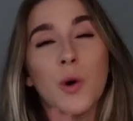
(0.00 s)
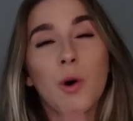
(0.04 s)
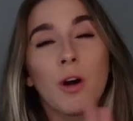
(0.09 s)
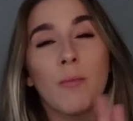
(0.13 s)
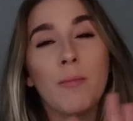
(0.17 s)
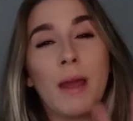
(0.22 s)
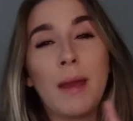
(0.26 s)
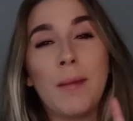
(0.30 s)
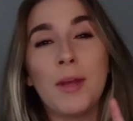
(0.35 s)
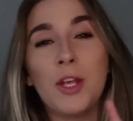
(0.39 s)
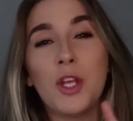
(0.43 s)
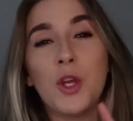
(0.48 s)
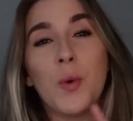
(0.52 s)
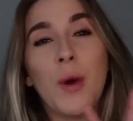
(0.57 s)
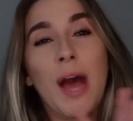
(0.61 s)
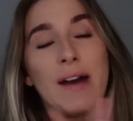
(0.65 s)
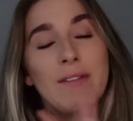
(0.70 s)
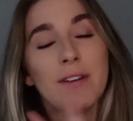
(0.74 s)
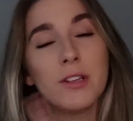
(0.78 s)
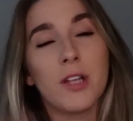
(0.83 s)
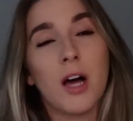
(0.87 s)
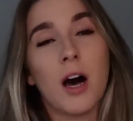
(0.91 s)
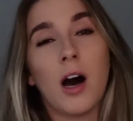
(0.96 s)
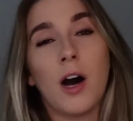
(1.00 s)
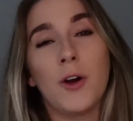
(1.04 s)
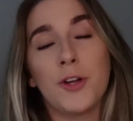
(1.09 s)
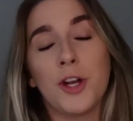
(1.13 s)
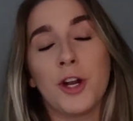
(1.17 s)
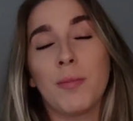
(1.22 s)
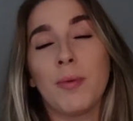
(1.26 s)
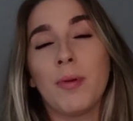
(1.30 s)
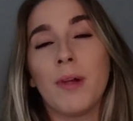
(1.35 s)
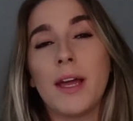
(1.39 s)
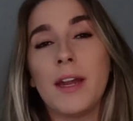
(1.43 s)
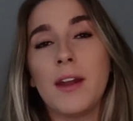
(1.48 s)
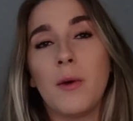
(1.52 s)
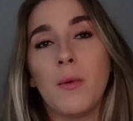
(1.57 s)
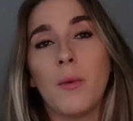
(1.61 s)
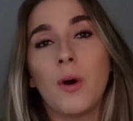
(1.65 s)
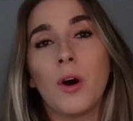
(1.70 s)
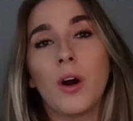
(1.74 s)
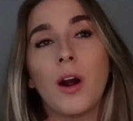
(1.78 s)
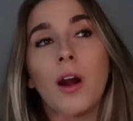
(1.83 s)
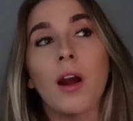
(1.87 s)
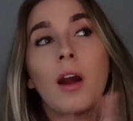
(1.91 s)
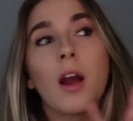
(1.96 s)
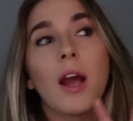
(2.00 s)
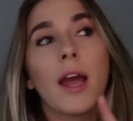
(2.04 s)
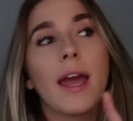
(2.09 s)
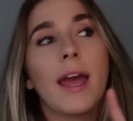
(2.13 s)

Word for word: or maybe you have a lot on your plate at work